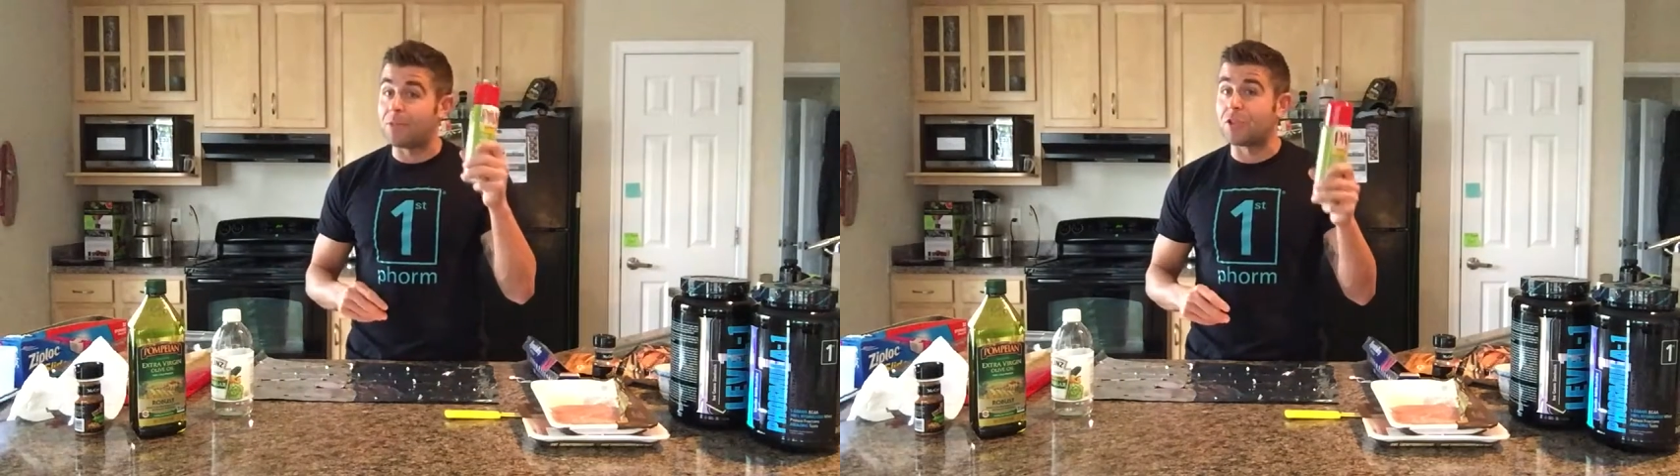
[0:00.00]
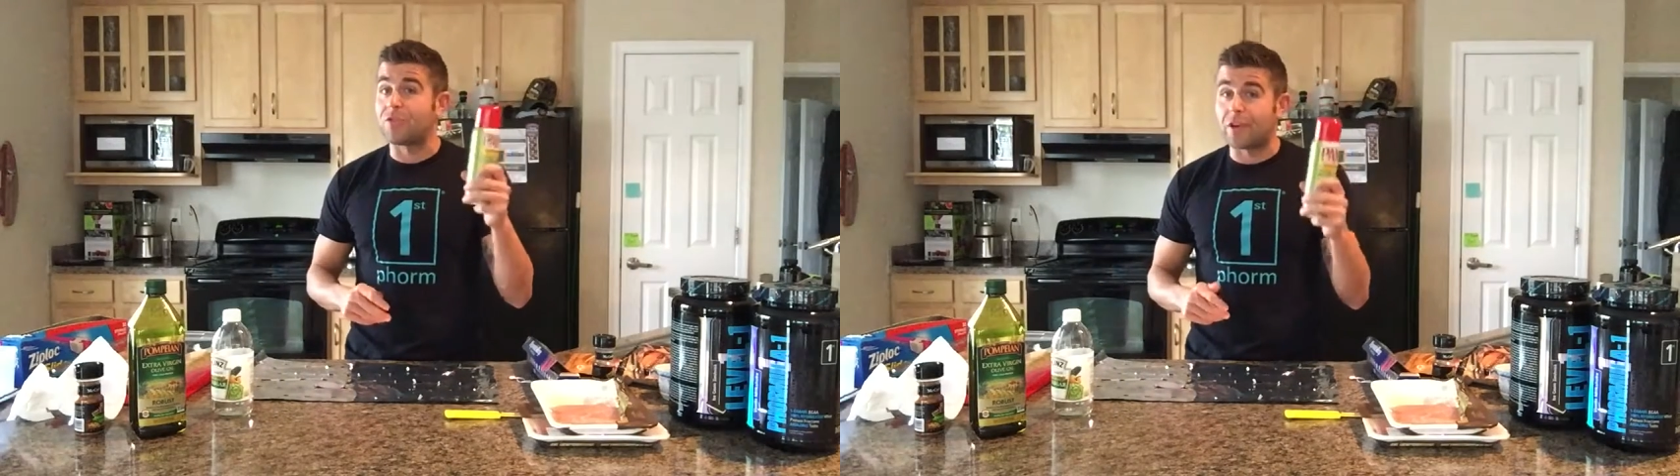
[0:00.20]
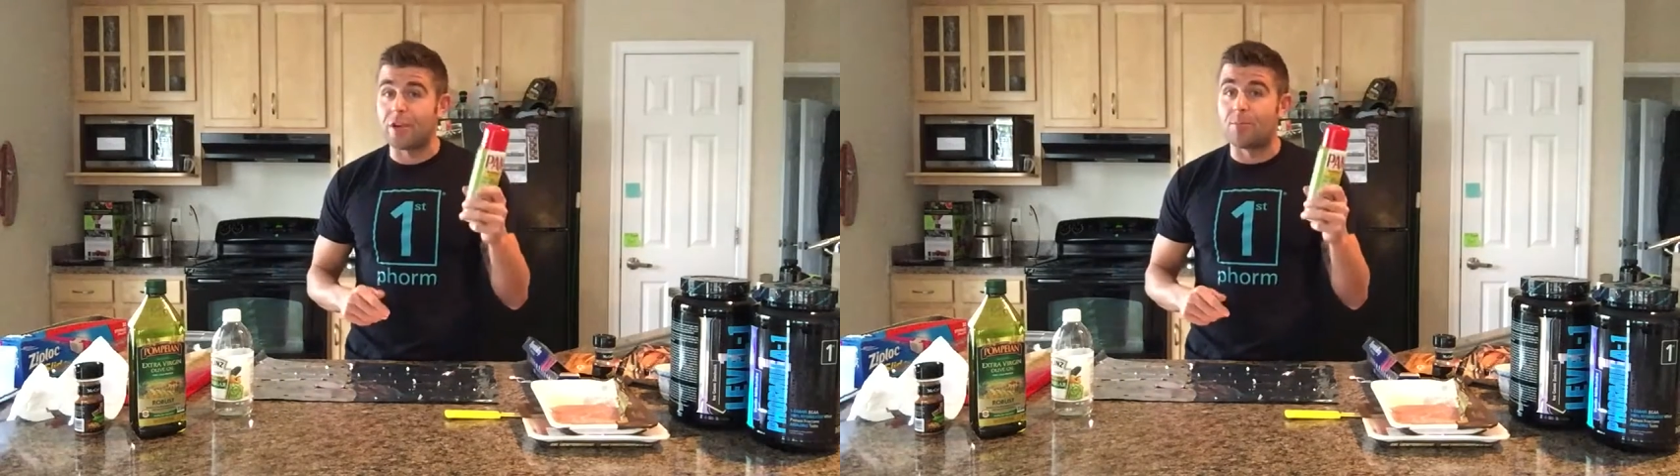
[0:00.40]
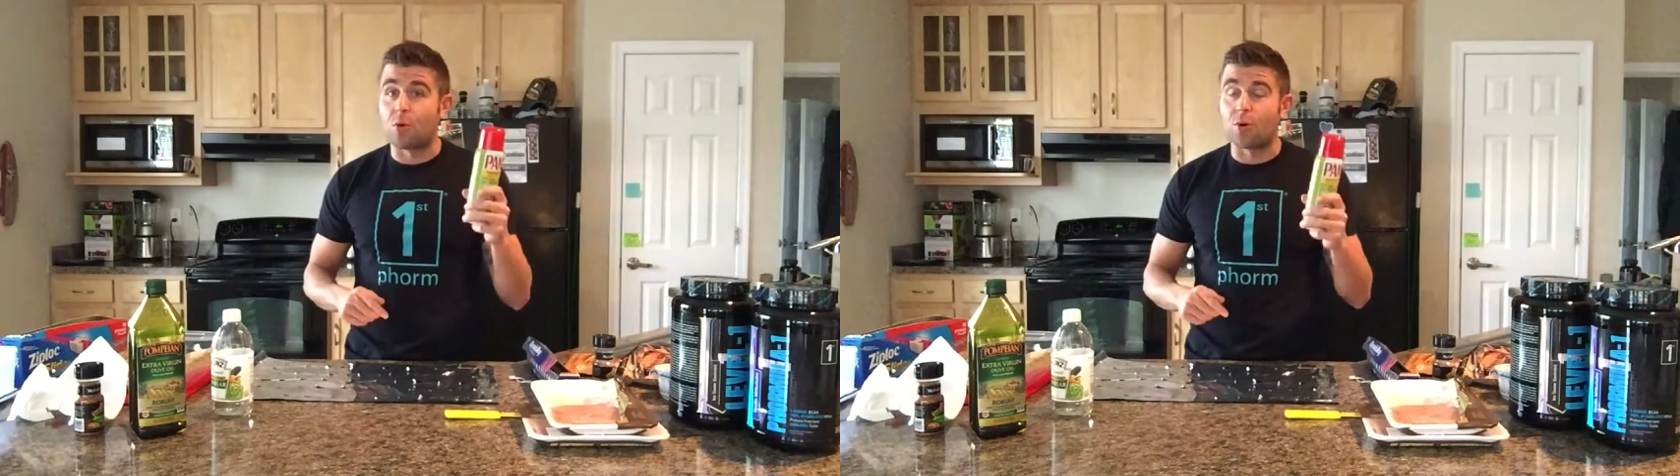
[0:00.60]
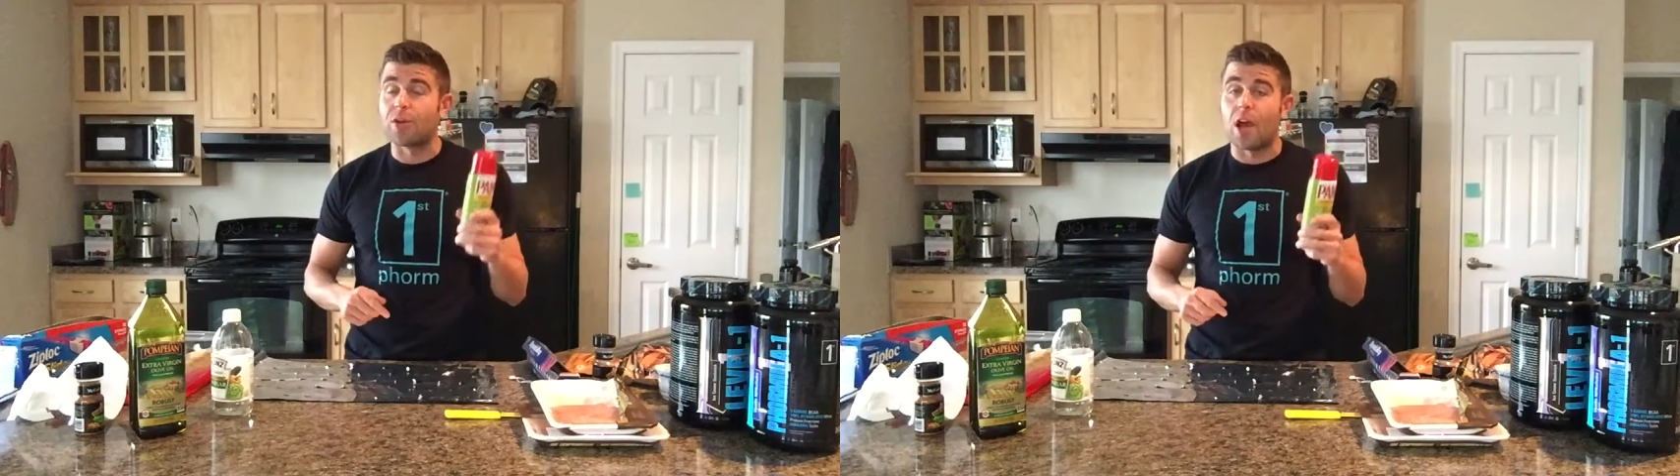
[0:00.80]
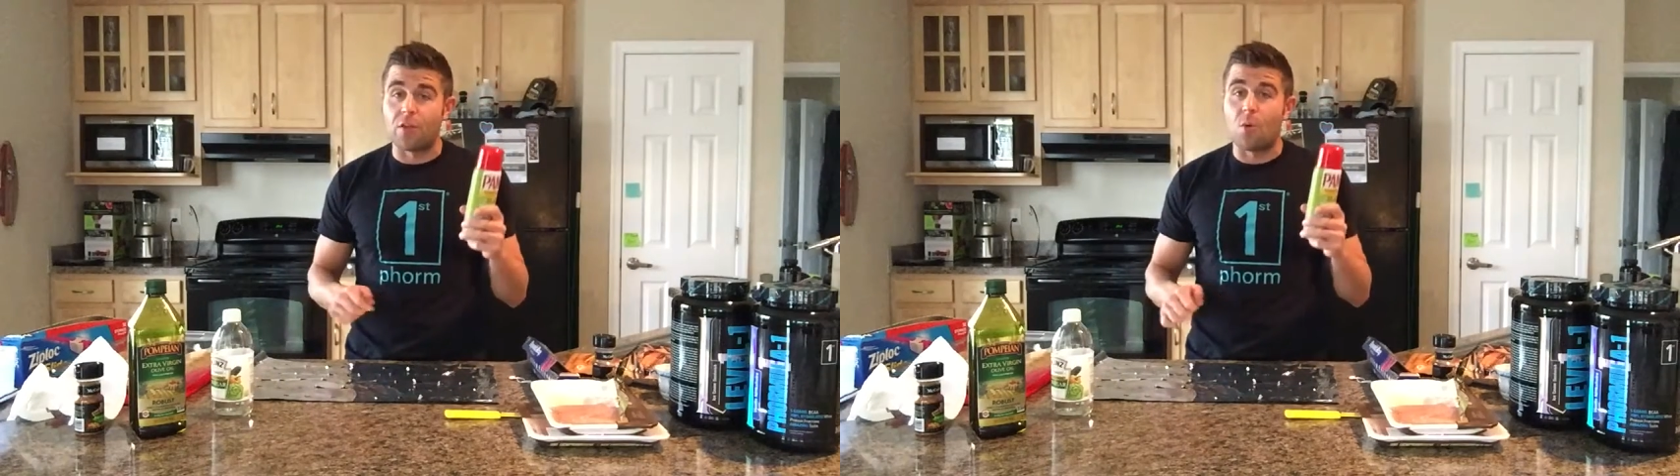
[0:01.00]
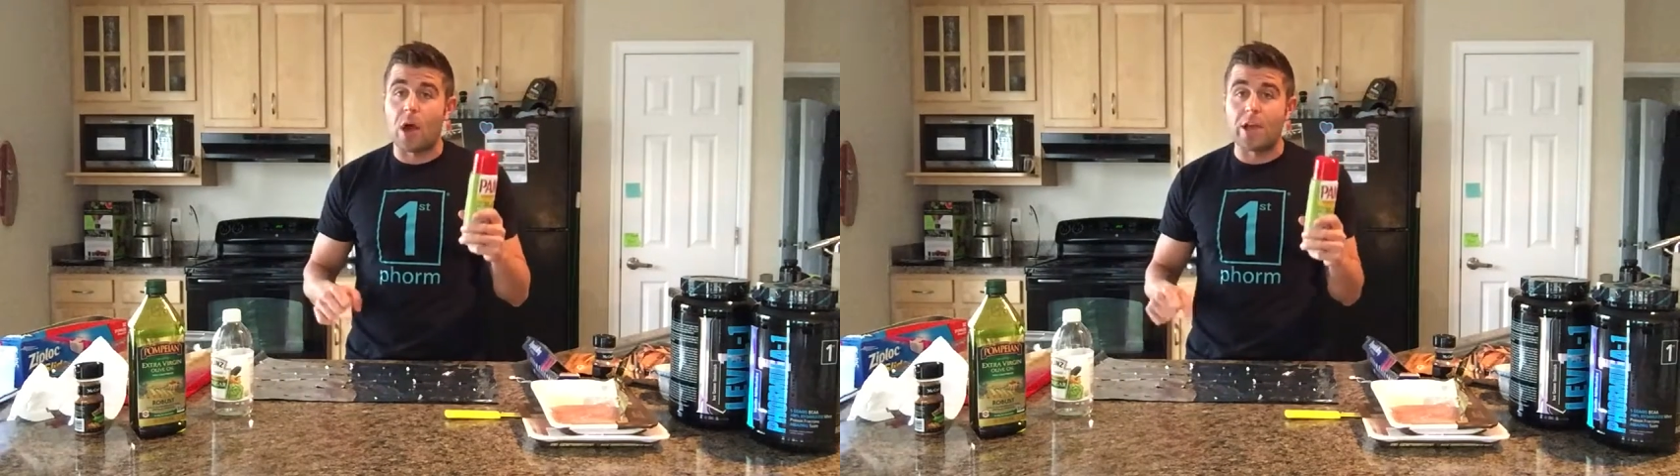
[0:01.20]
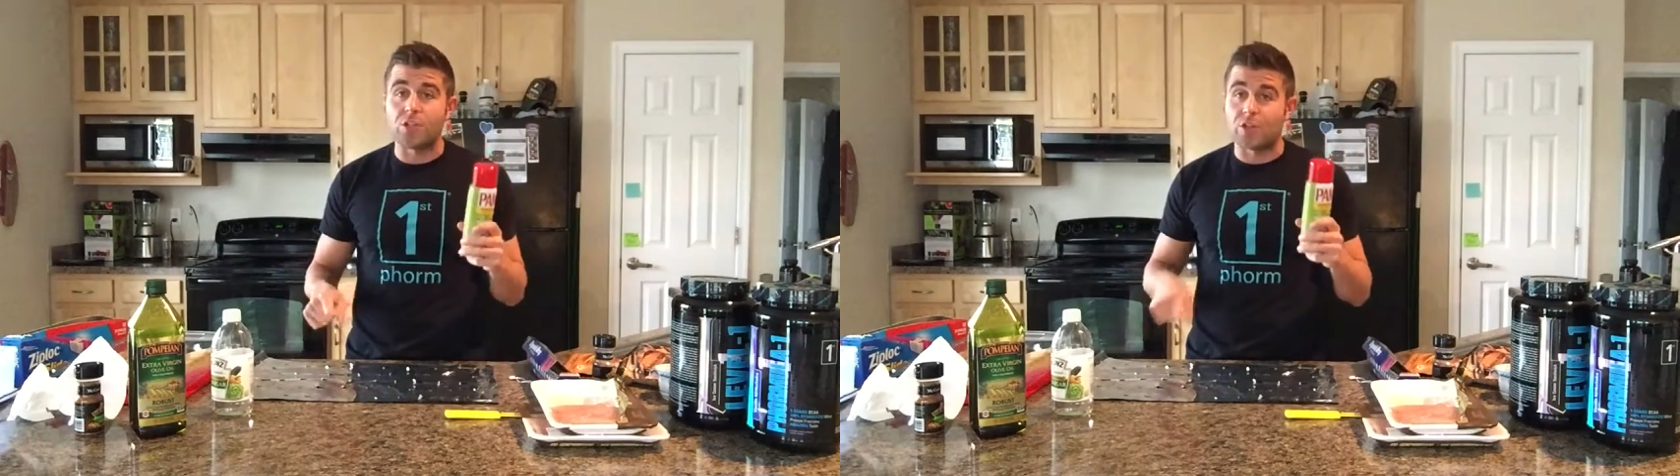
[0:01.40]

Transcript: This is very important, otherwise